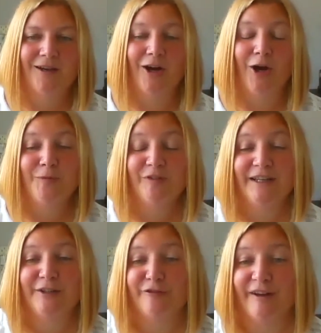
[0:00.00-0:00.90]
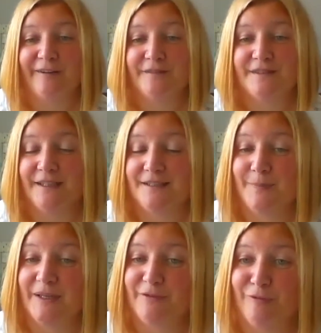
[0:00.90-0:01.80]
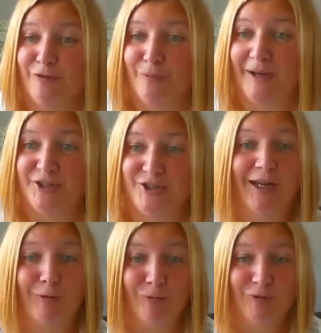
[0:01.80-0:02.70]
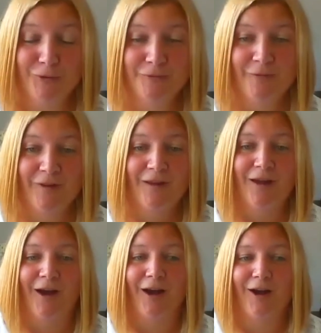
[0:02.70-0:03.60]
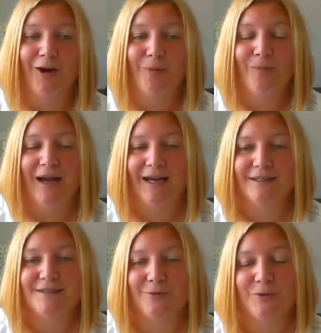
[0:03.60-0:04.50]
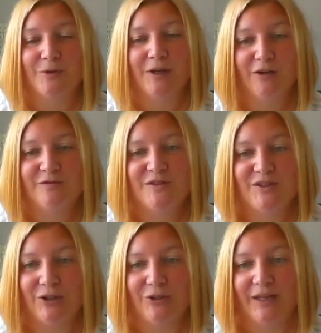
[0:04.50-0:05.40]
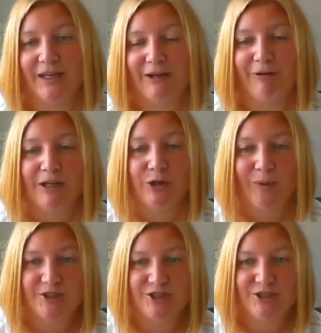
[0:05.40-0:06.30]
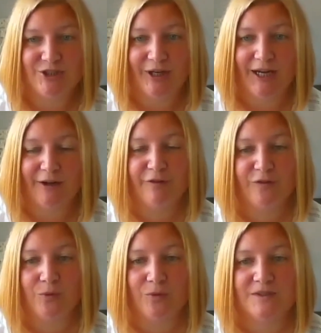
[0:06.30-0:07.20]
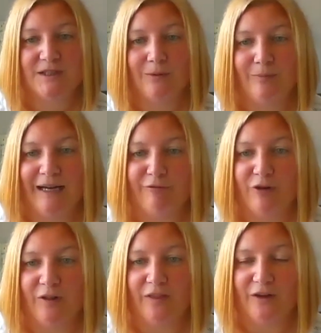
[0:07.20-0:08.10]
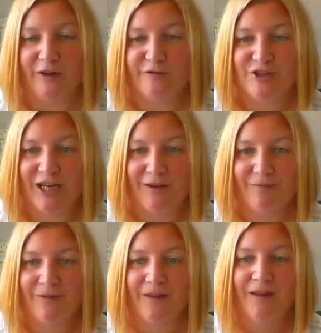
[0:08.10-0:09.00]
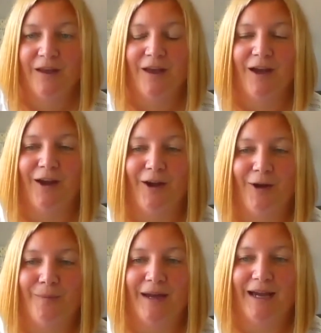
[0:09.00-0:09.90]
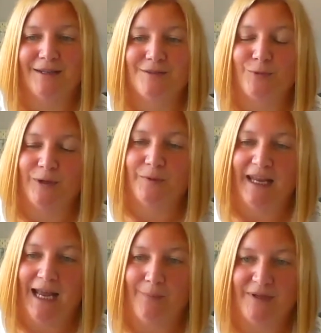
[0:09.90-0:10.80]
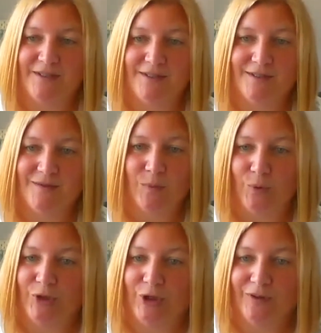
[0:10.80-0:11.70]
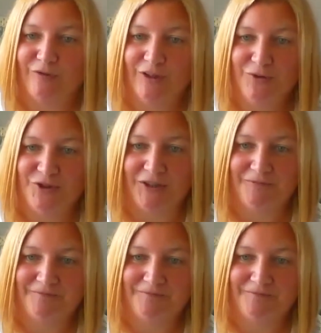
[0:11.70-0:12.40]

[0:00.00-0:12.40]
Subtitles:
Hopefully you found this bit of information helpful. And I would love to hear any questions you have if you want to come back via the live chat. And we would be happy to support you in the future.